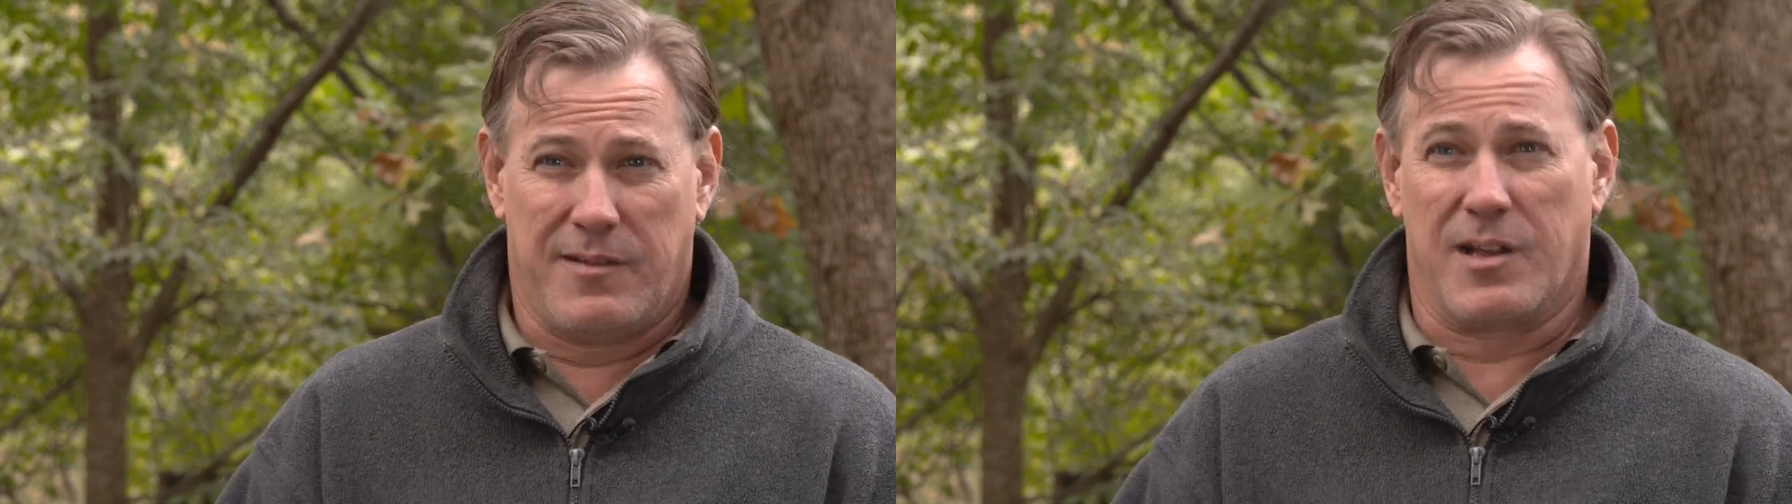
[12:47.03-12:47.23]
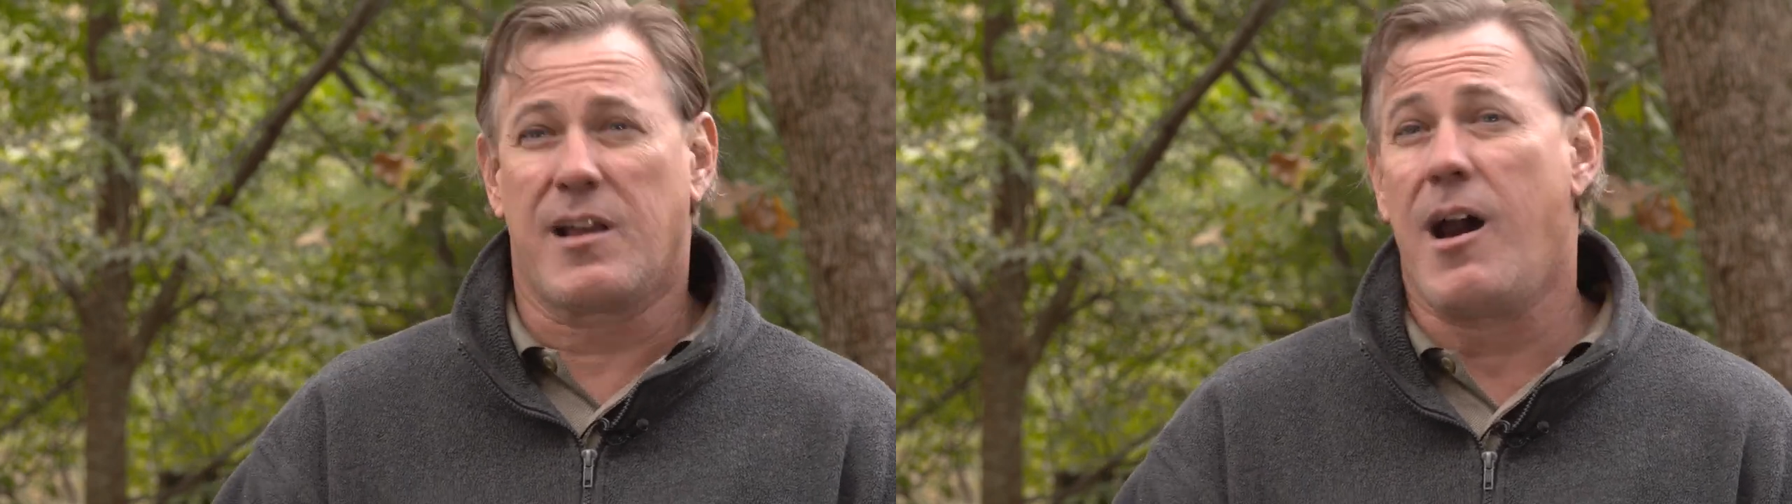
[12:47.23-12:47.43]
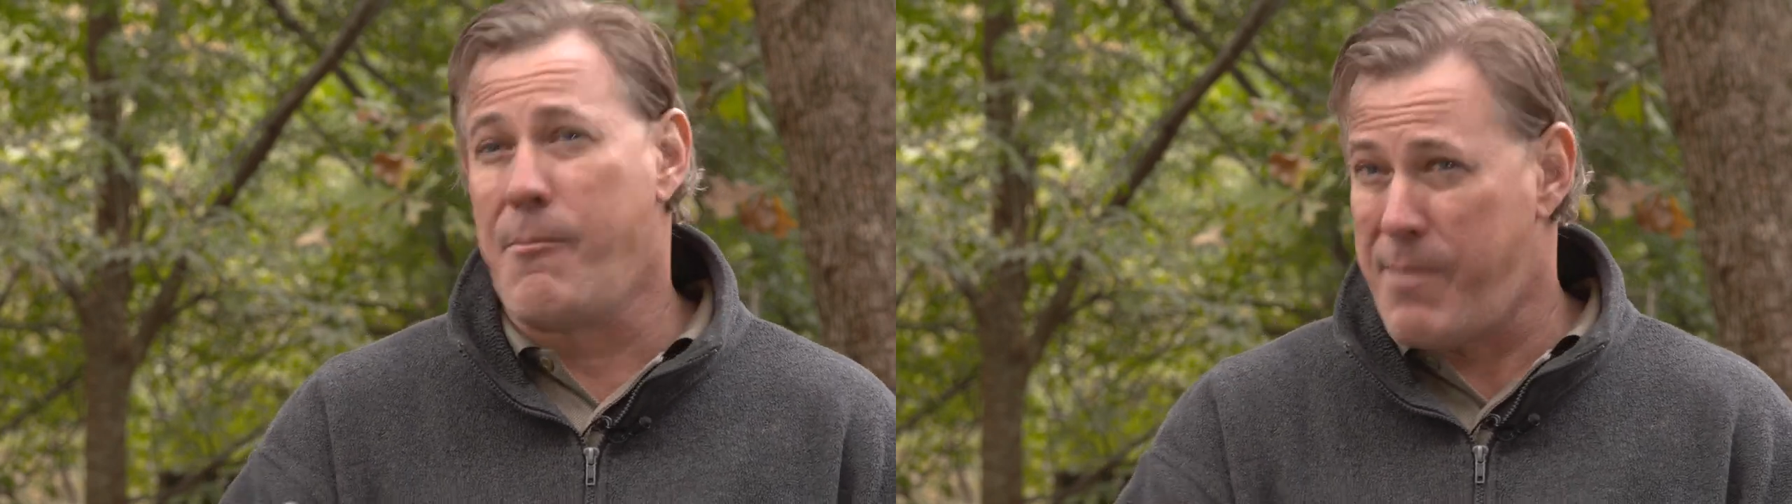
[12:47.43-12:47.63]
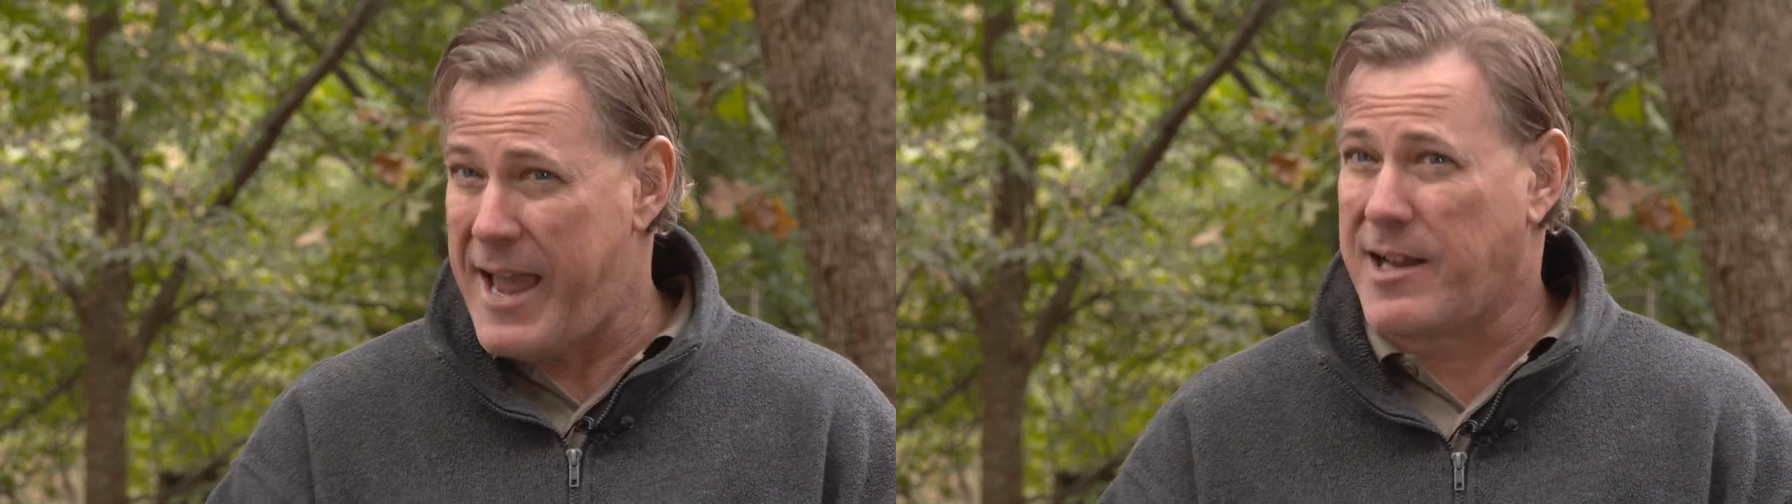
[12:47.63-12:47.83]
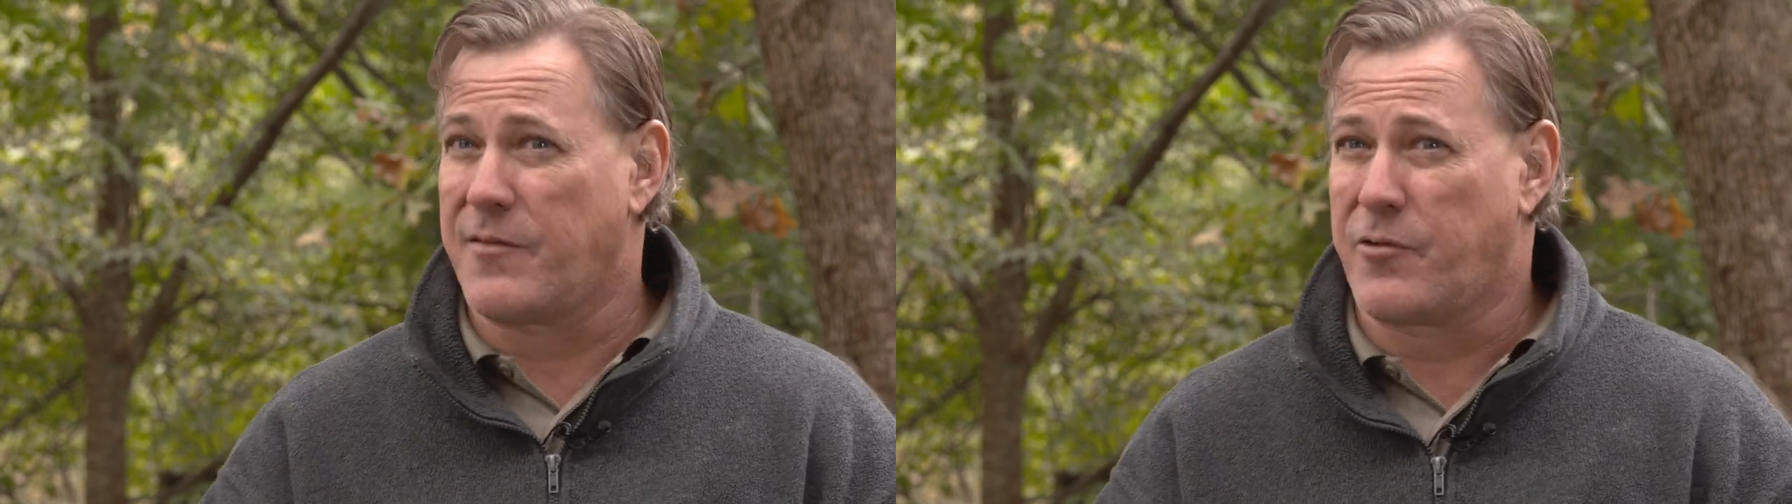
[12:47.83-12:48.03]
the
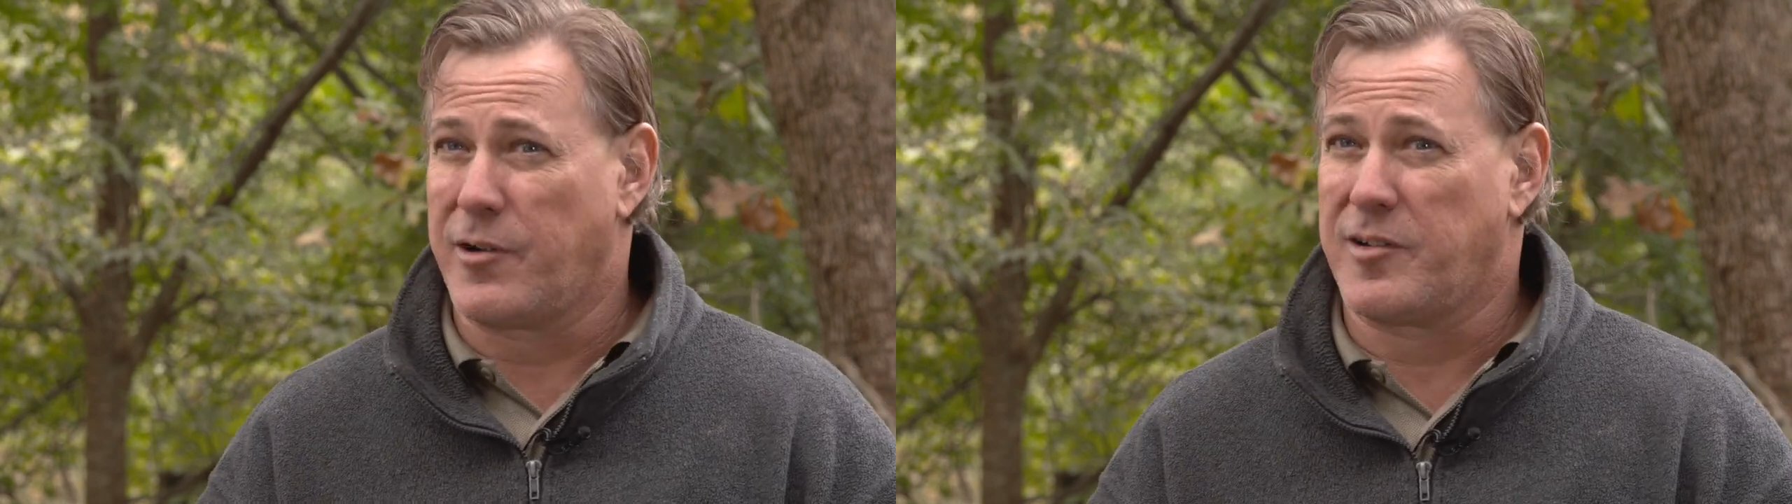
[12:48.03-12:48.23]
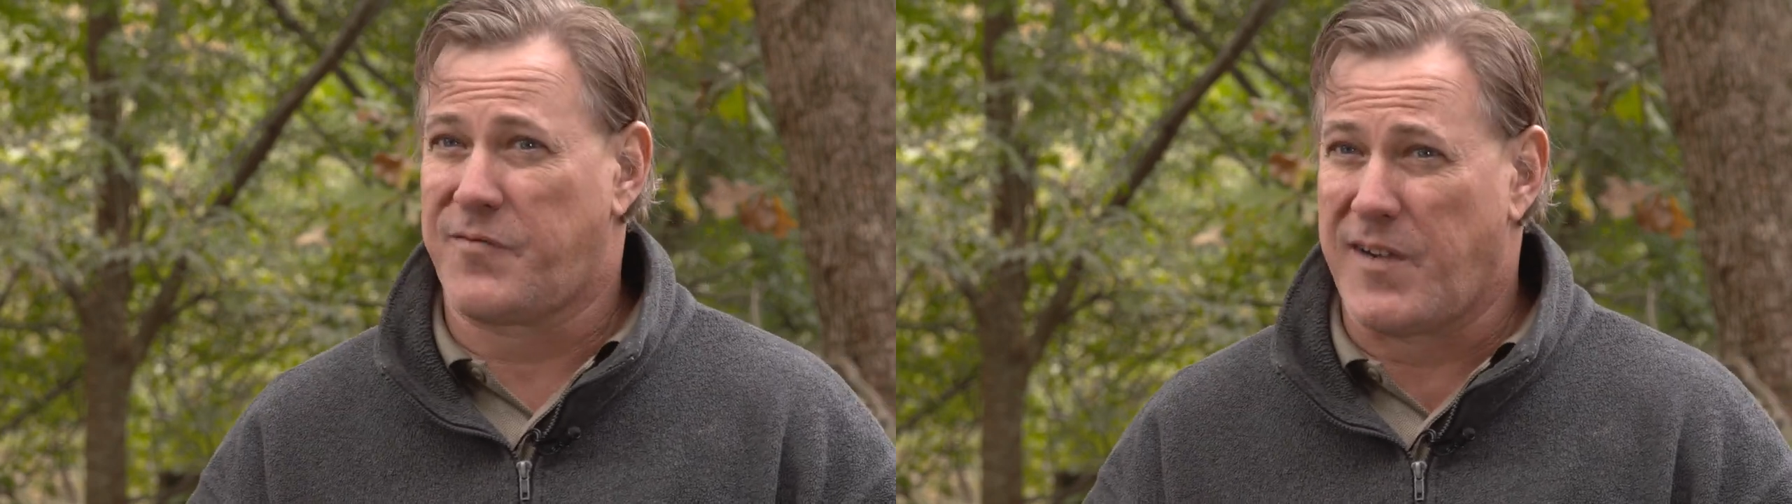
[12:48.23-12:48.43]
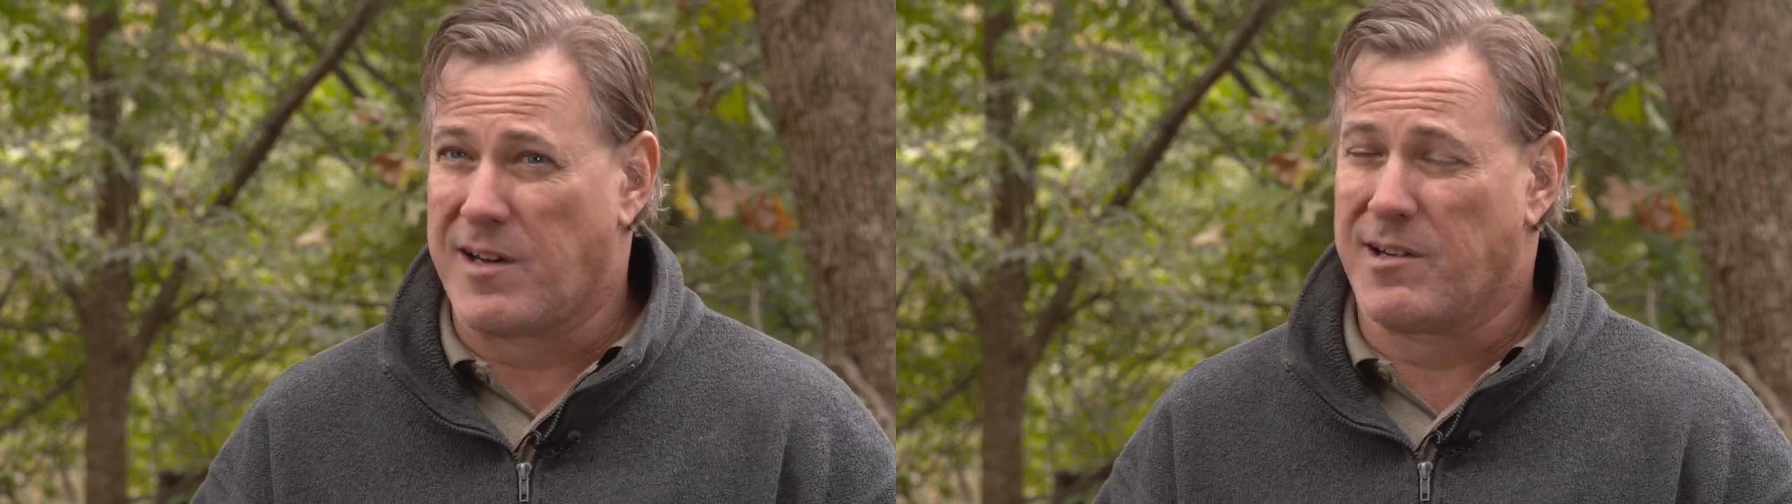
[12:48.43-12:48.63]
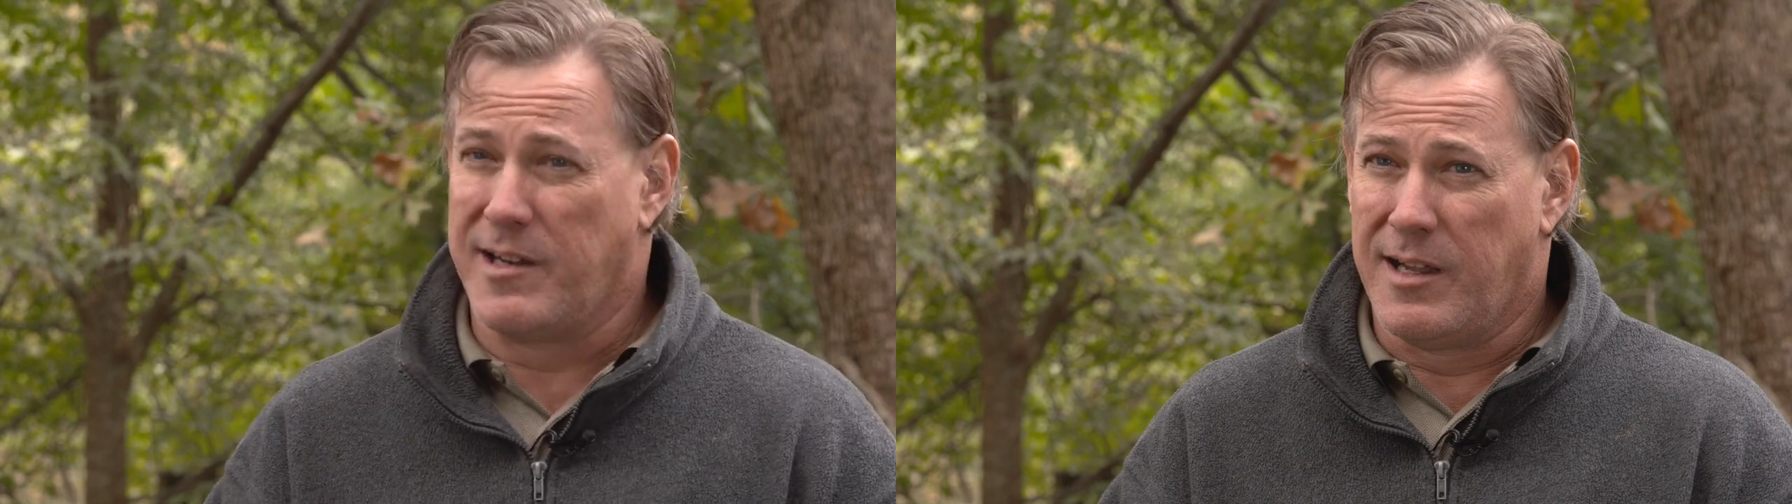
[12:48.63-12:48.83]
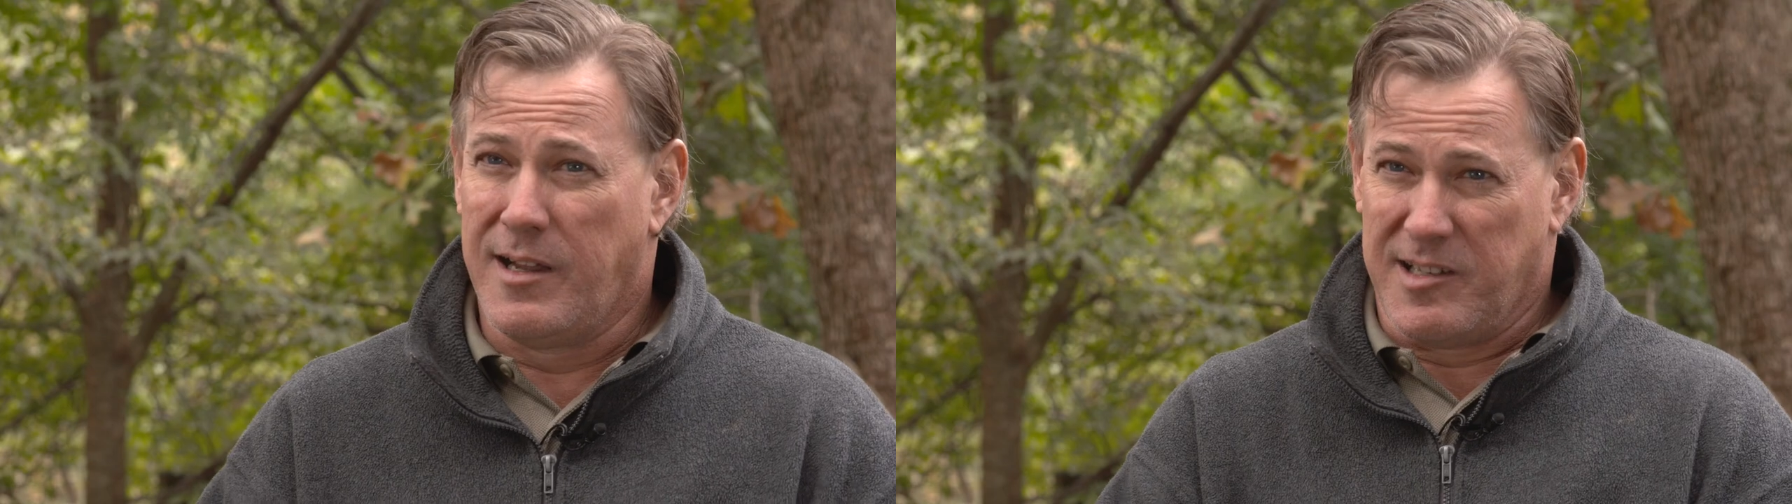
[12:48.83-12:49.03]
comeback of Greer's Ferry